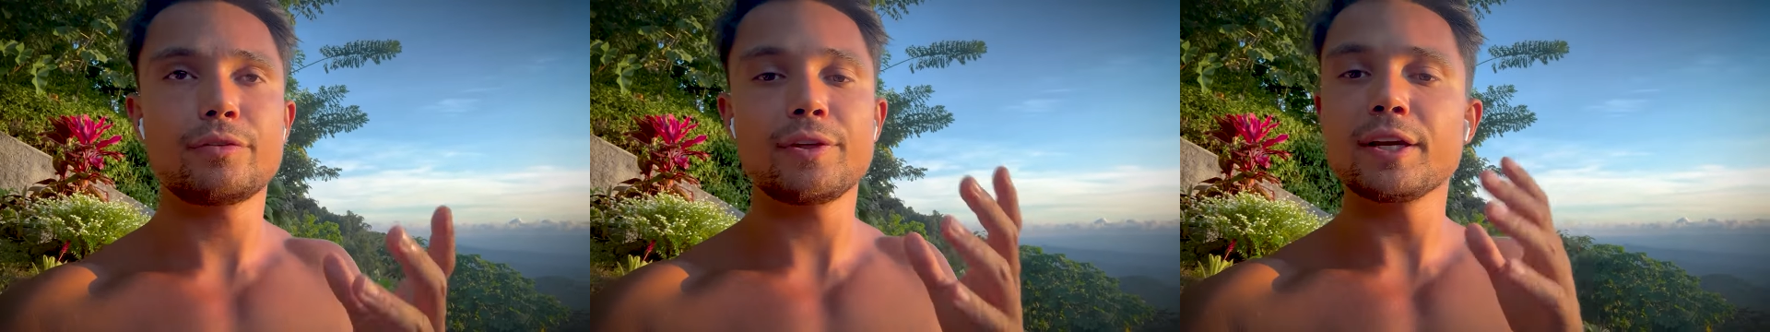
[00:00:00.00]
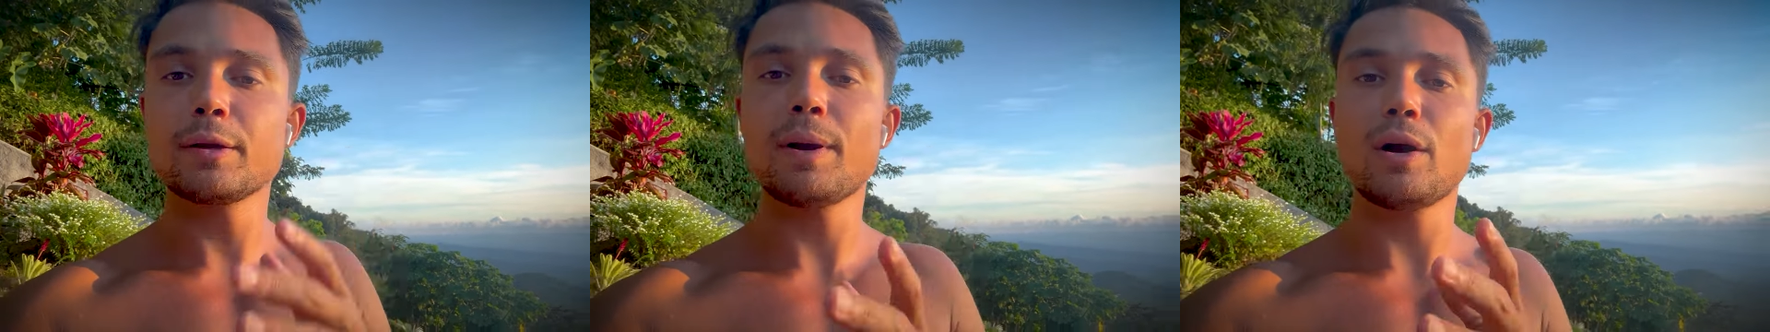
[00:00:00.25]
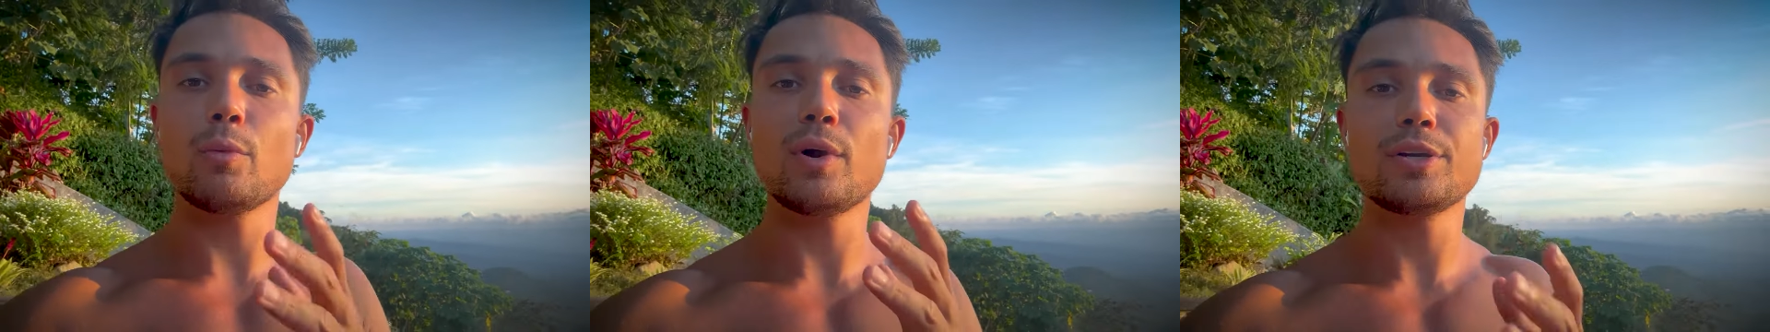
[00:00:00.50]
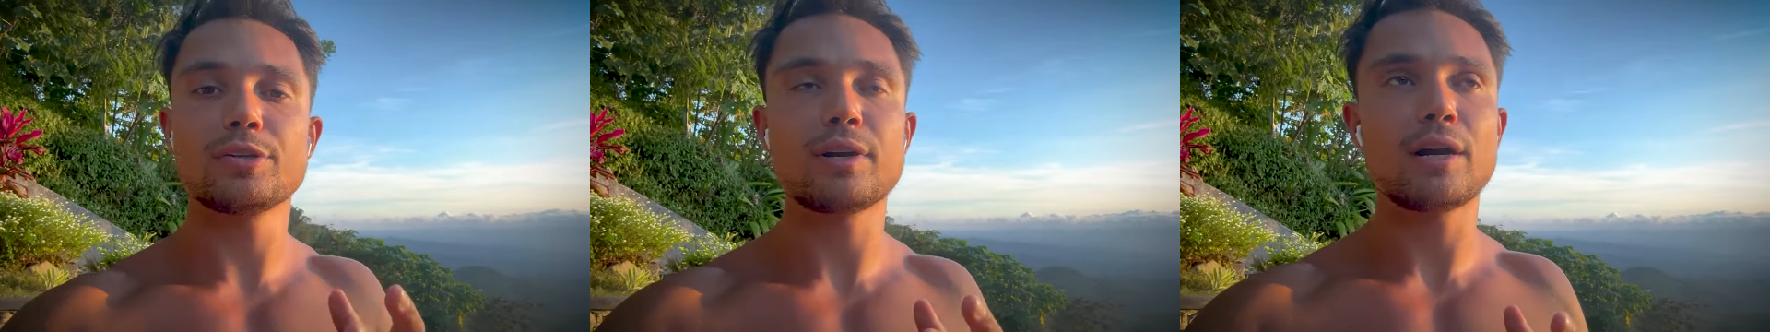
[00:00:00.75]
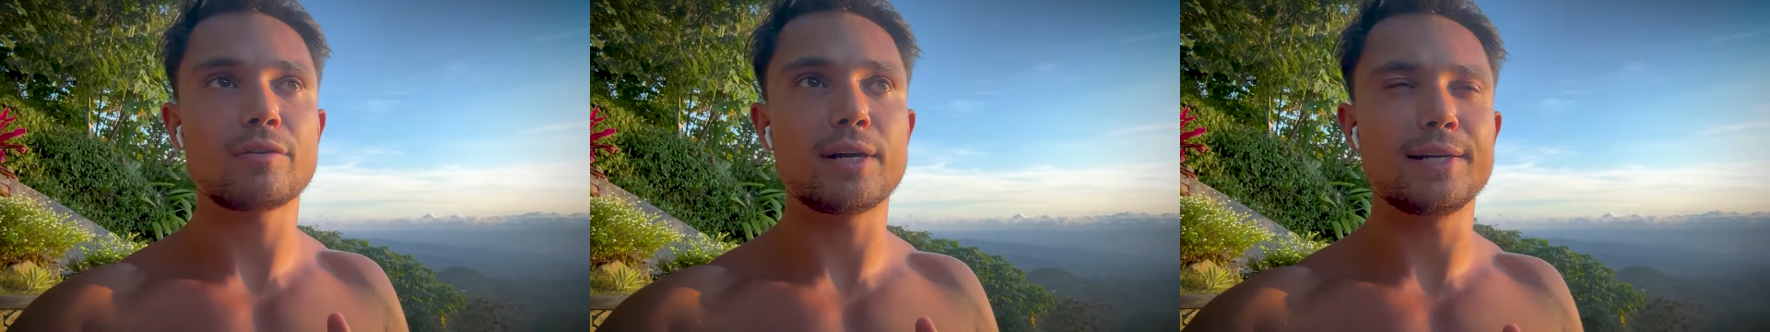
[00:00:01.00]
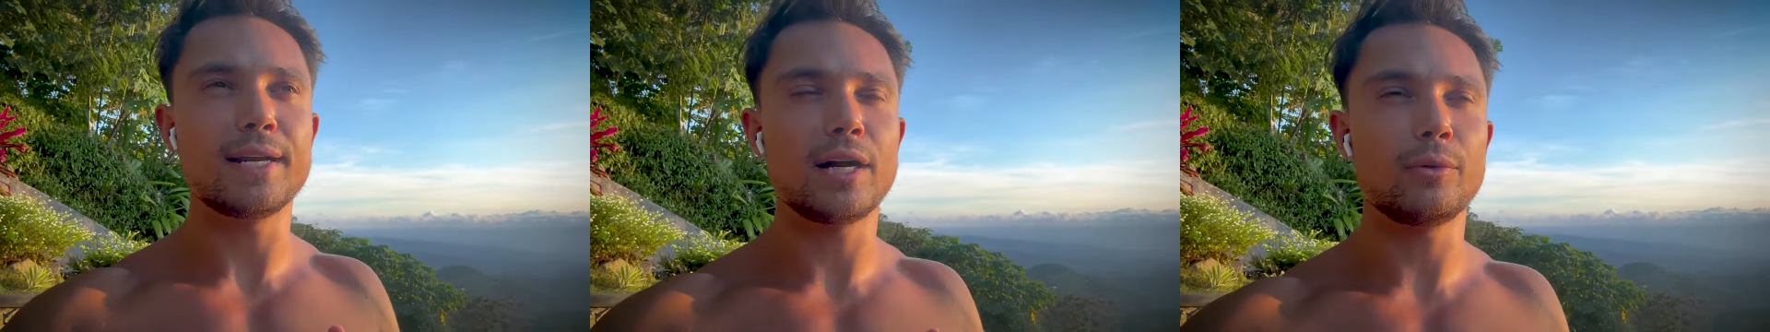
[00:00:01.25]
think about where you're at
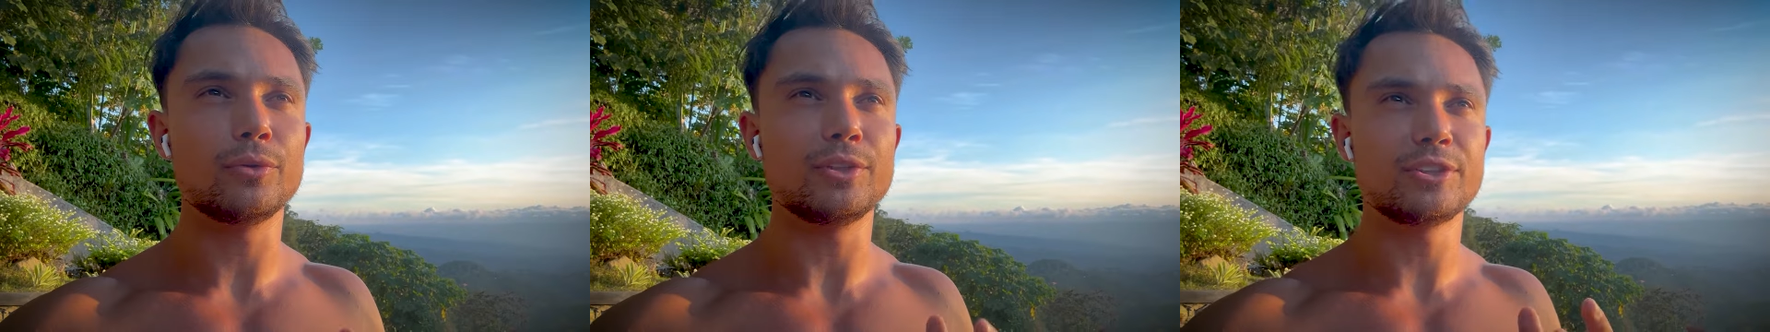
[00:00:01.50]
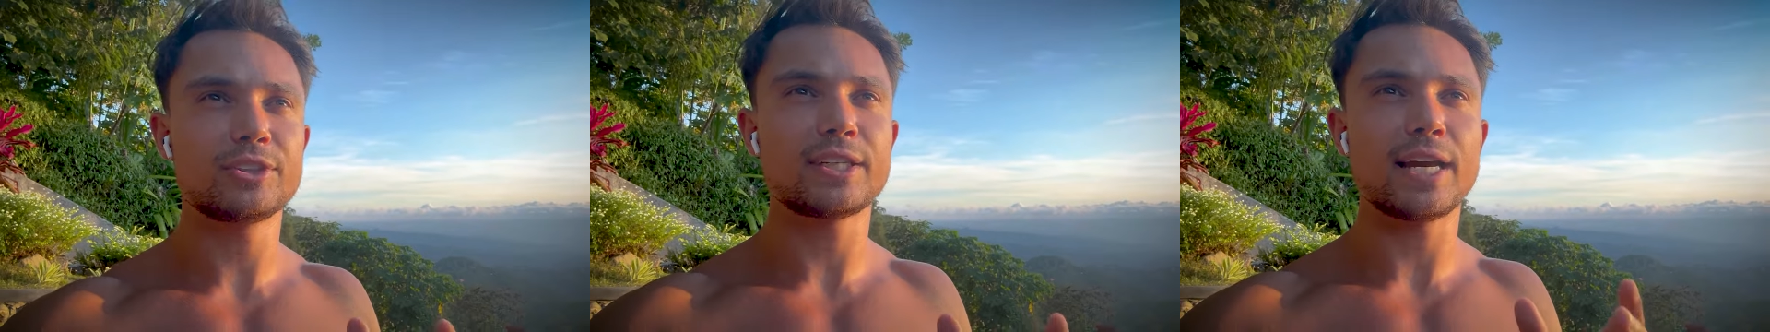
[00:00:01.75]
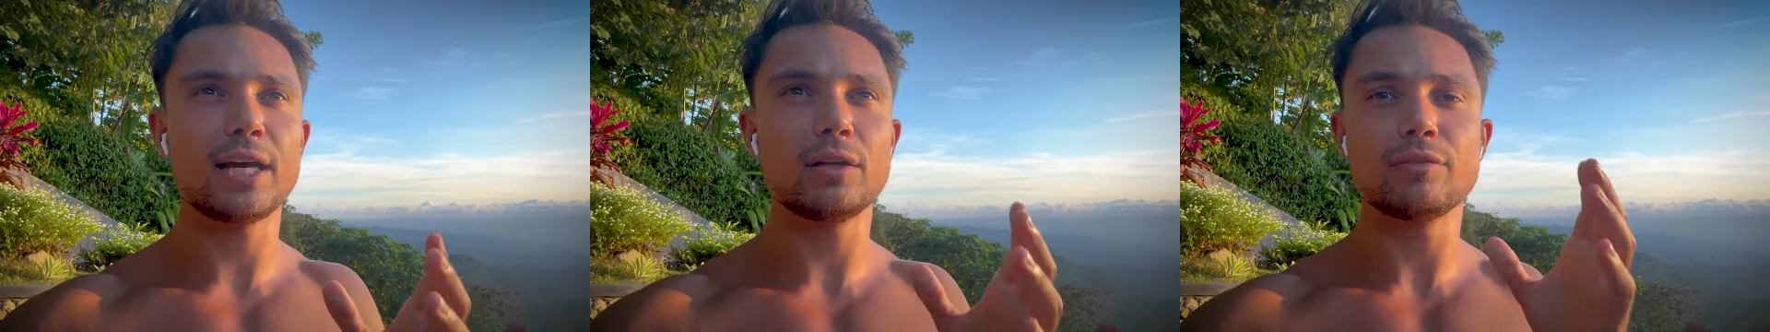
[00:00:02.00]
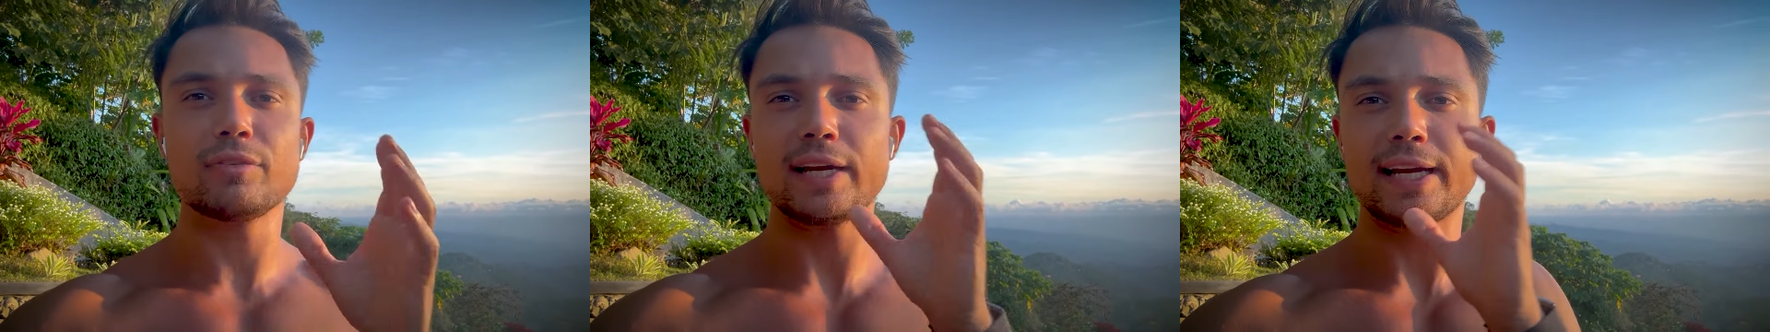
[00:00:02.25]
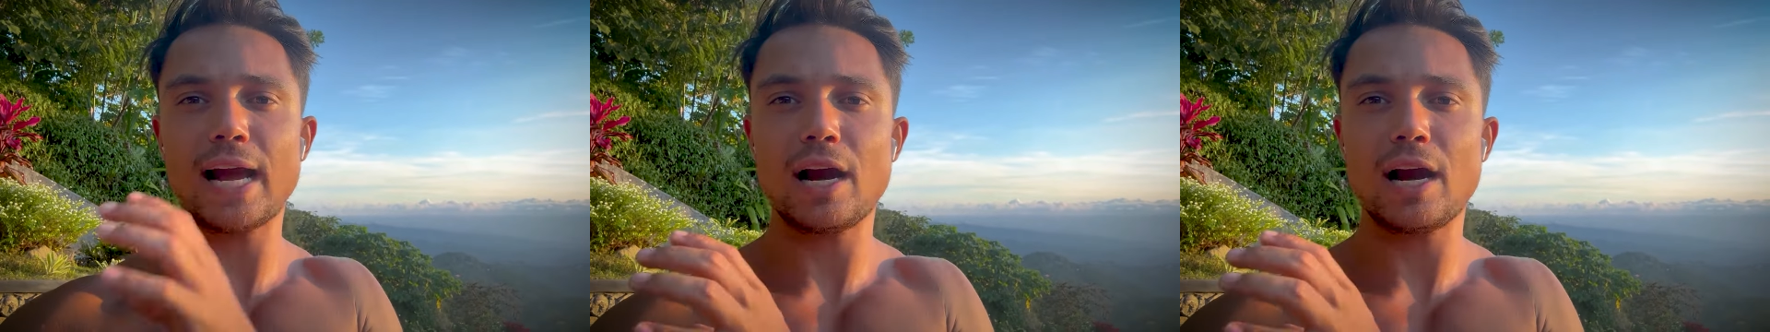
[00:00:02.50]
right now on this scale of like